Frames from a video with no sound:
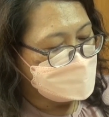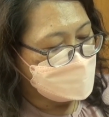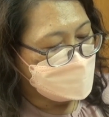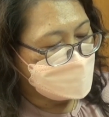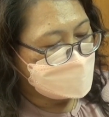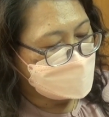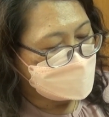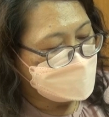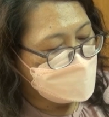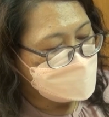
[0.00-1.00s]
So on
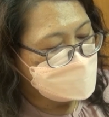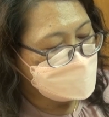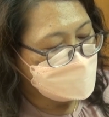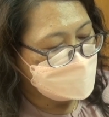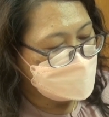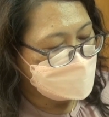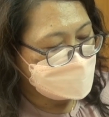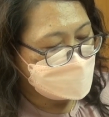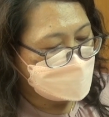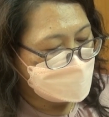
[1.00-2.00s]
the gross
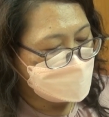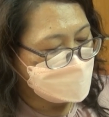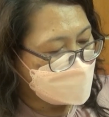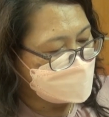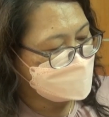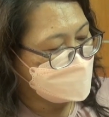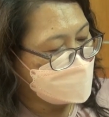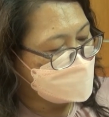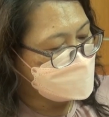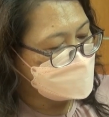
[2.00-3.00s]
human rights
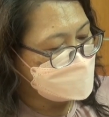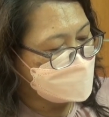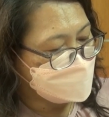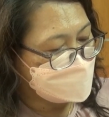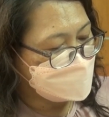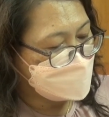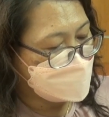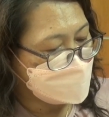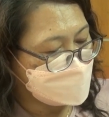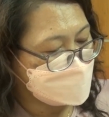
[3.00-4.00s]
violations suffered
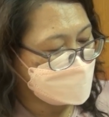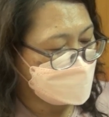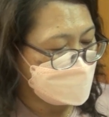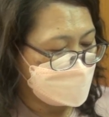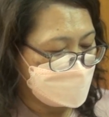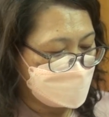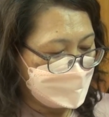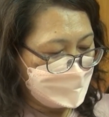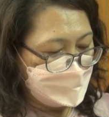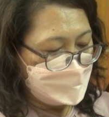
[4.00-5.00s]
by
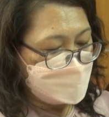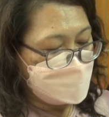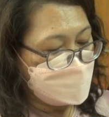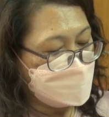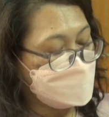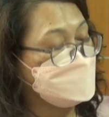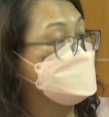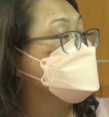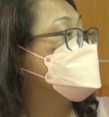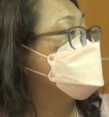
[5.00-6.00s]
the
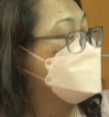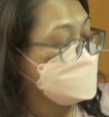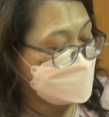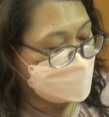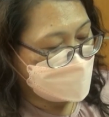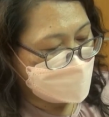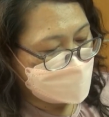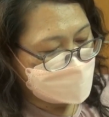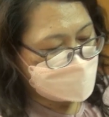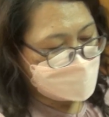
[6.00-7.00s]
Indonesian migrant
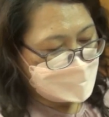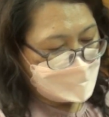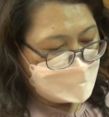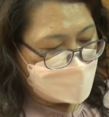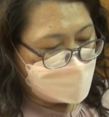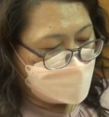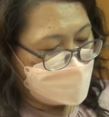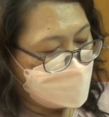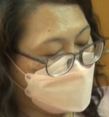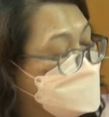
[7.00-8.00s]
workers
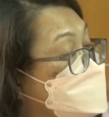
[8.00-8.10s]
who